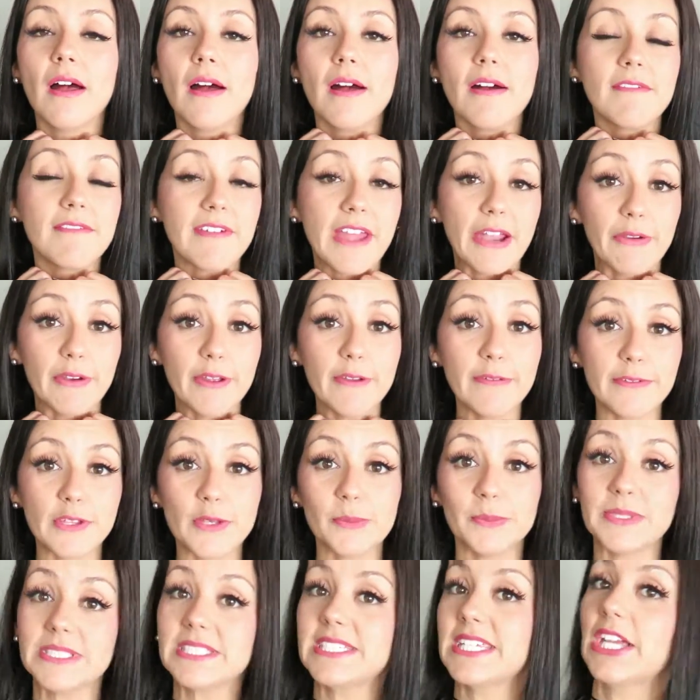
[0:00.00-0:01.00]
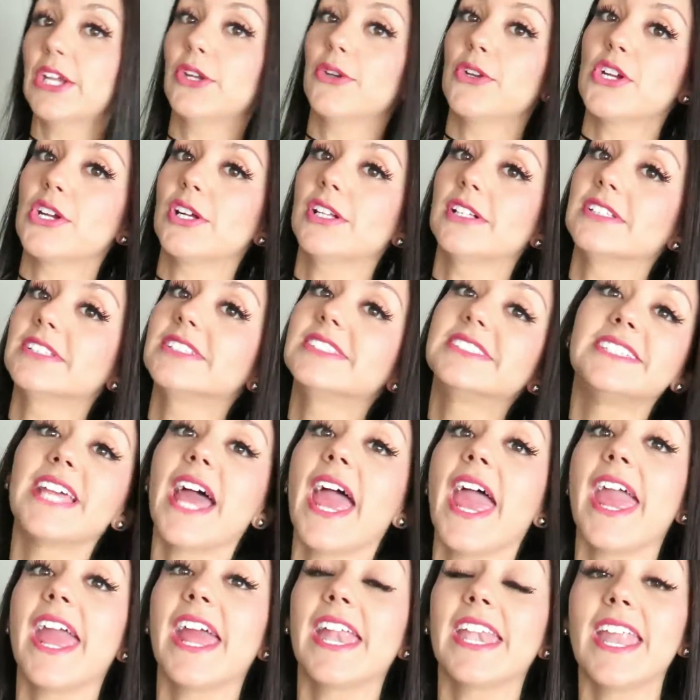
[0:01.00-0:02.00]
Very few materials,
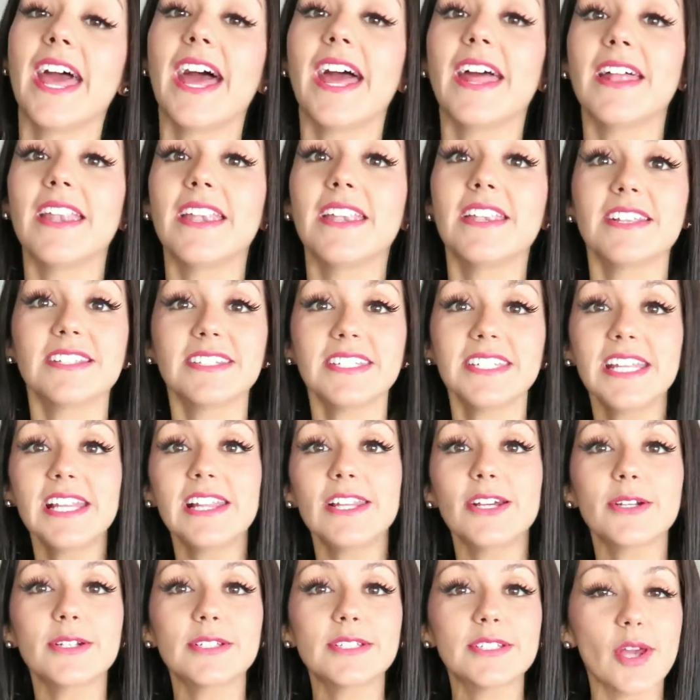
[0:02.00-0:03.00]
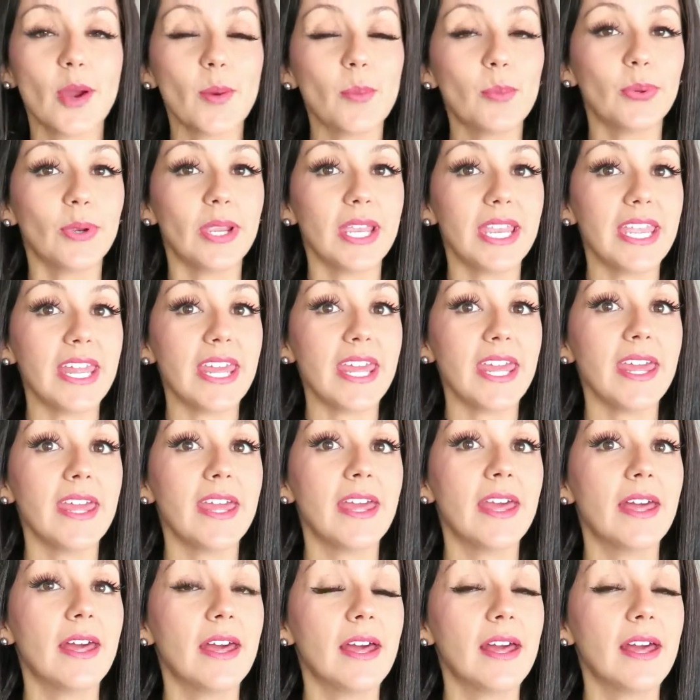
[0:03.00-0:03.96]
and doesn't it look so pretty?